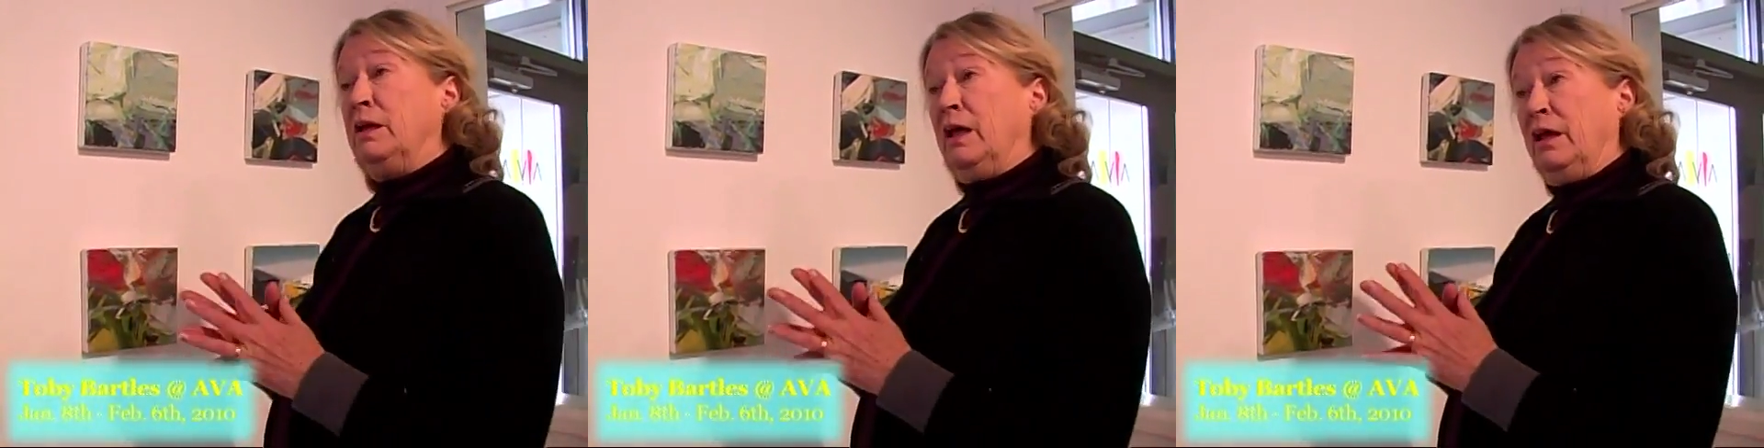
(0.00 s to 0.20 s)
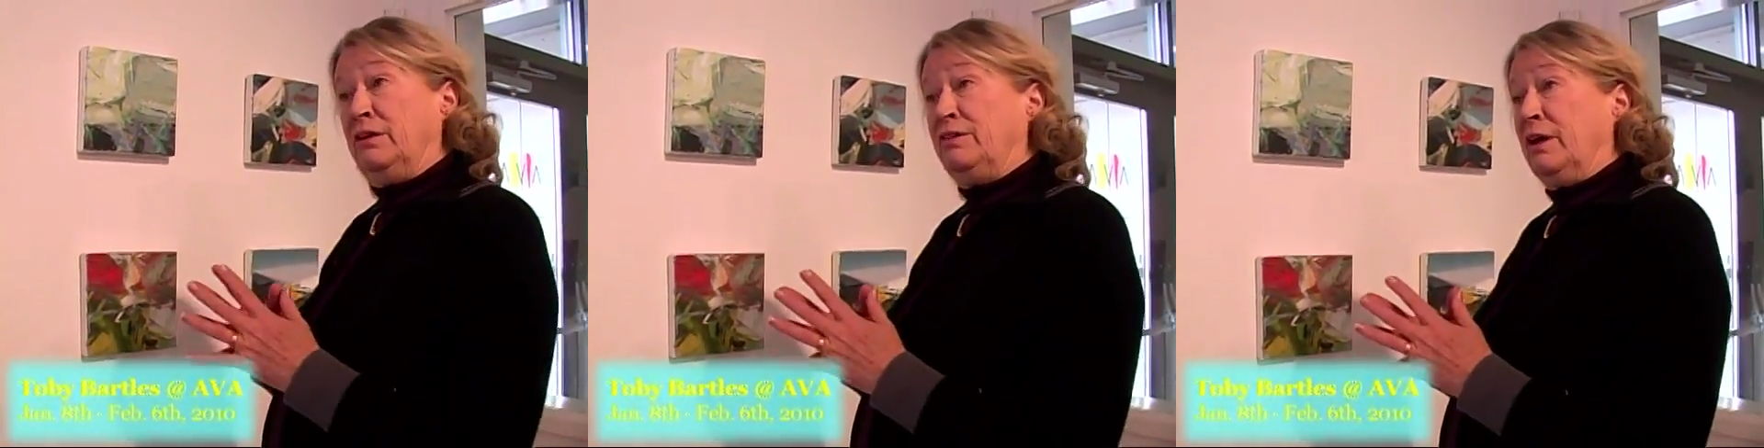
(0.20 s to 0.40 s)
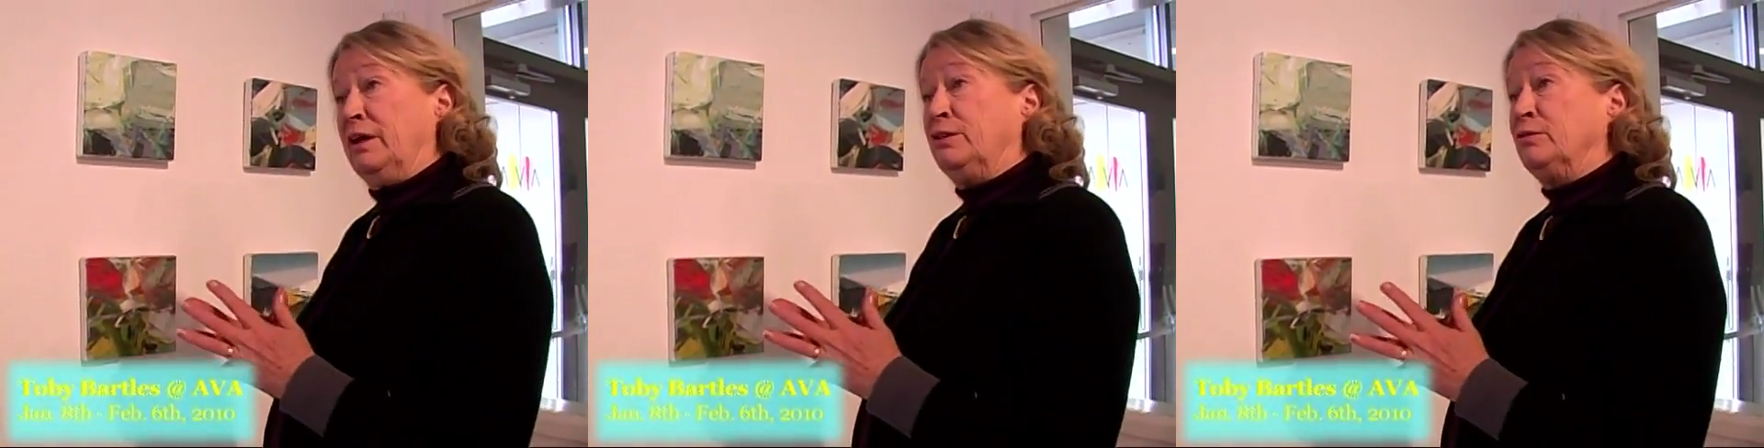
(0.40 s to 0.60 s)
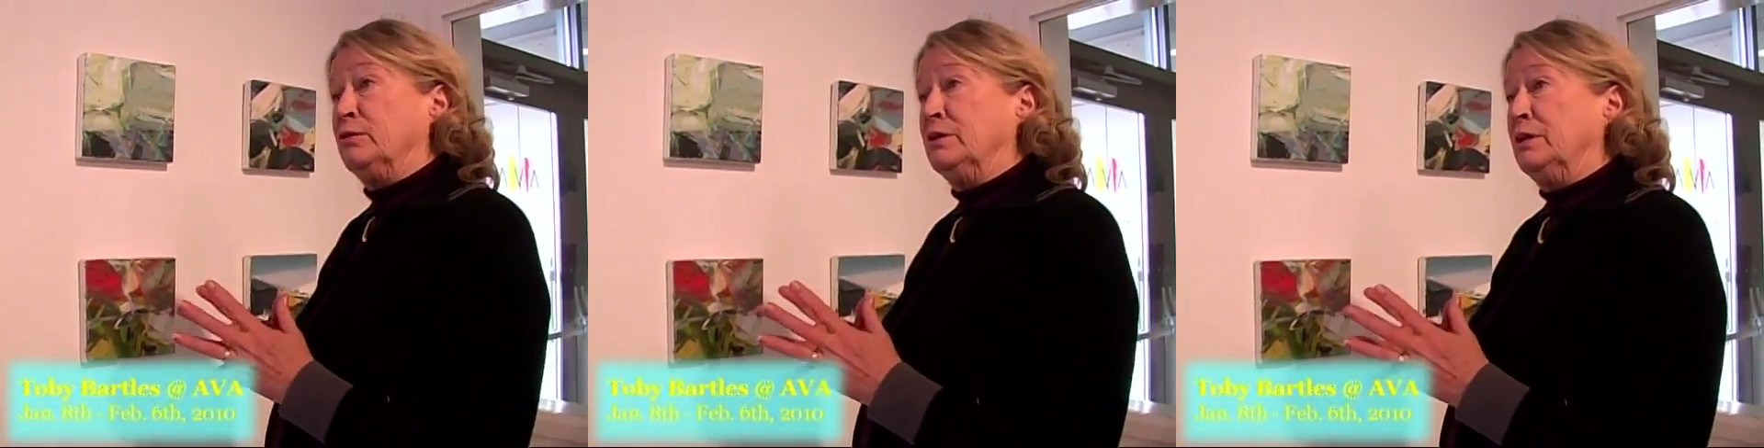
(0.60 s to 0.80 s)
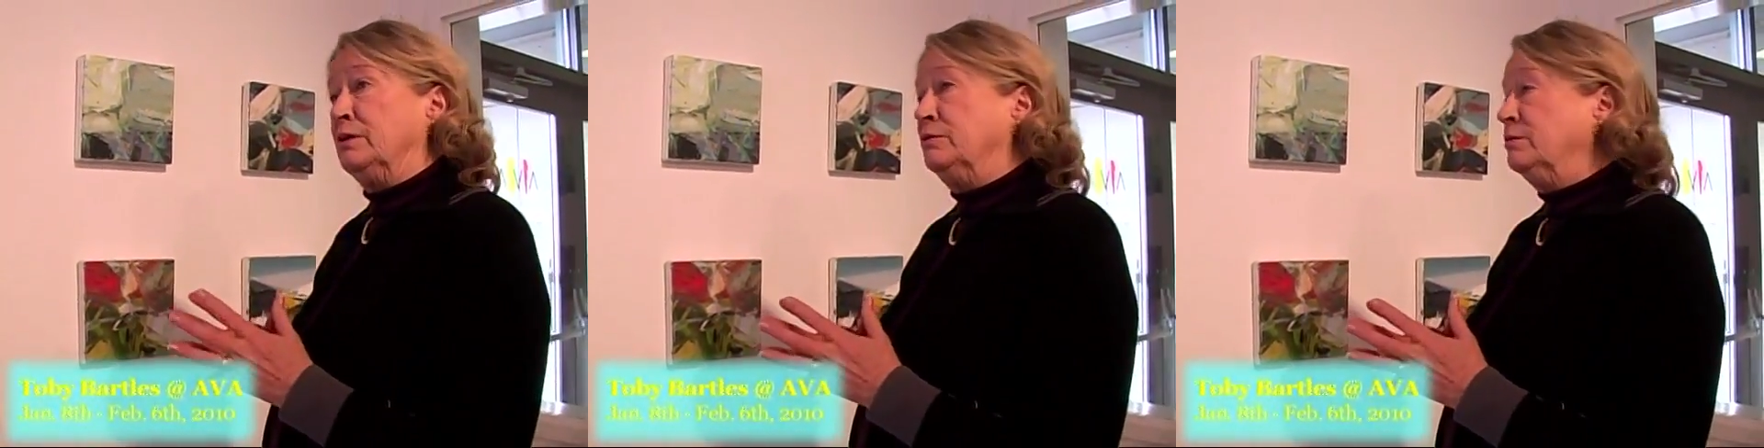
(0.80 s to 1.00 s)
as actual
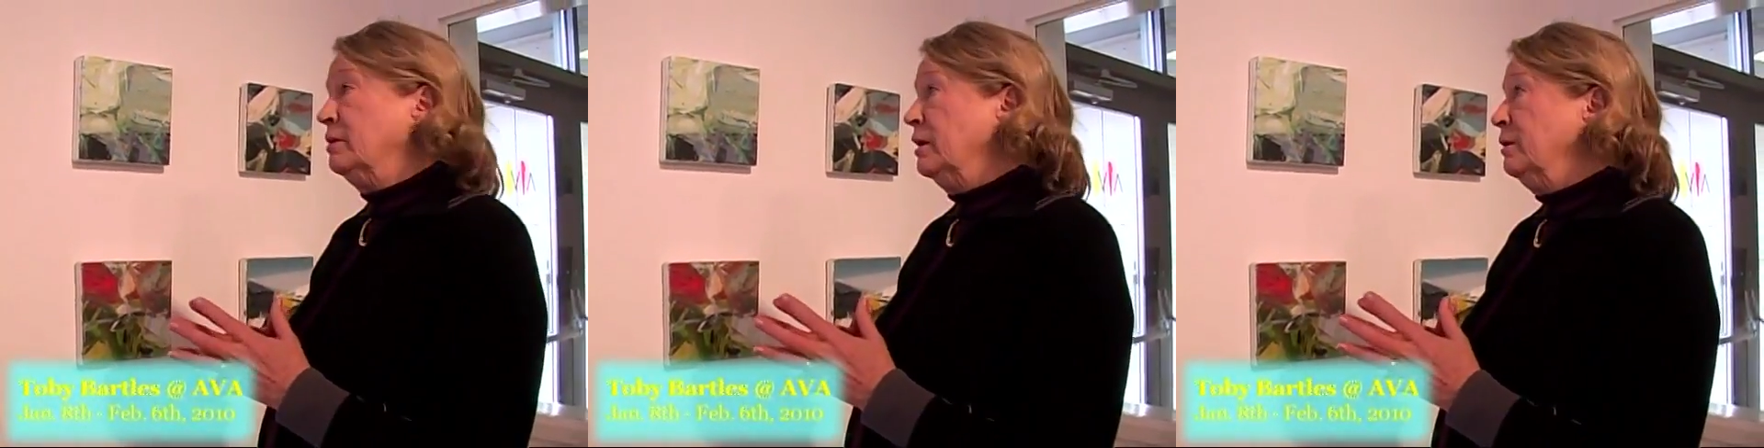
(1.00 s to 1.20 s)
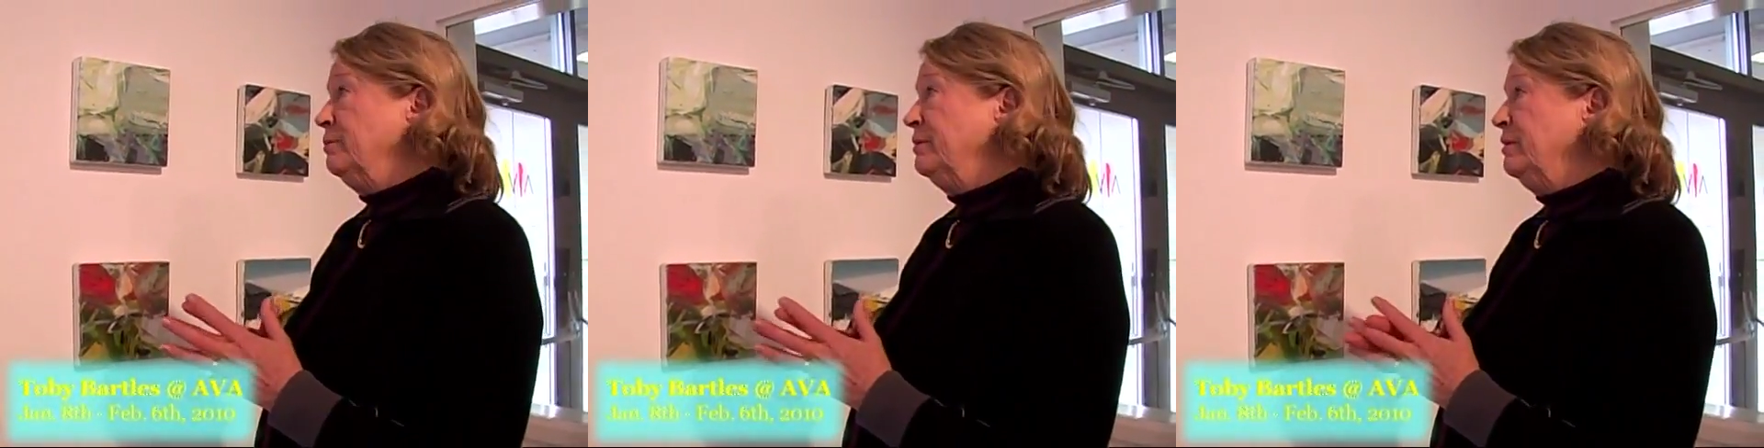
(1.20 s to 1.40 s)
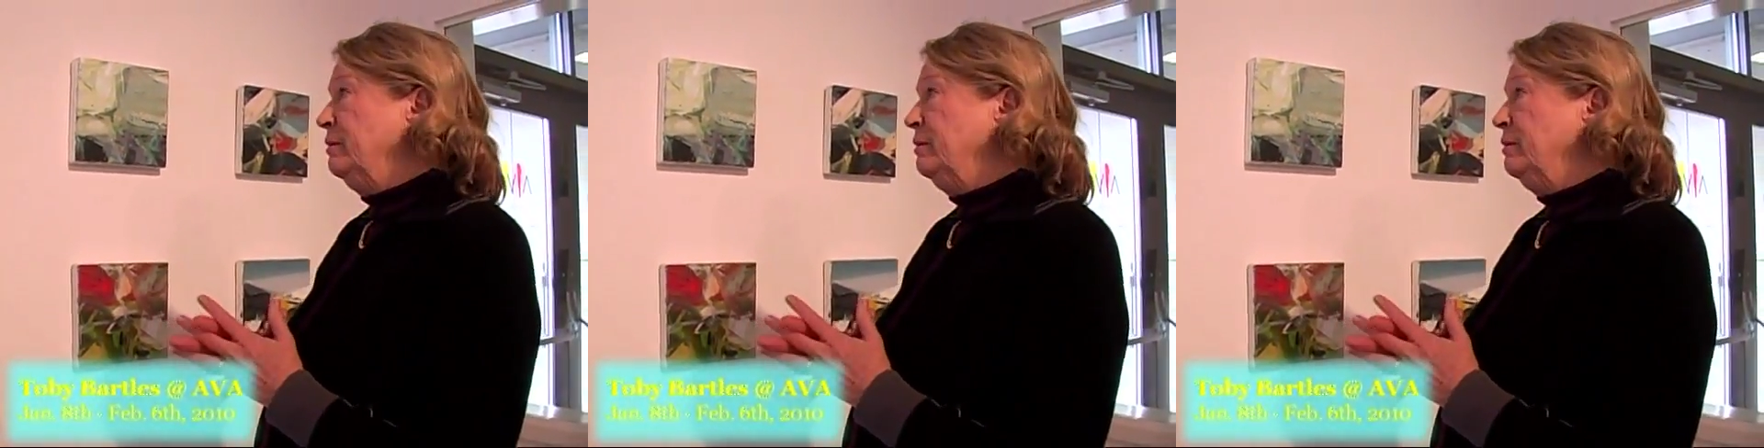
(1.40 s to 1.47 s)
landscapes.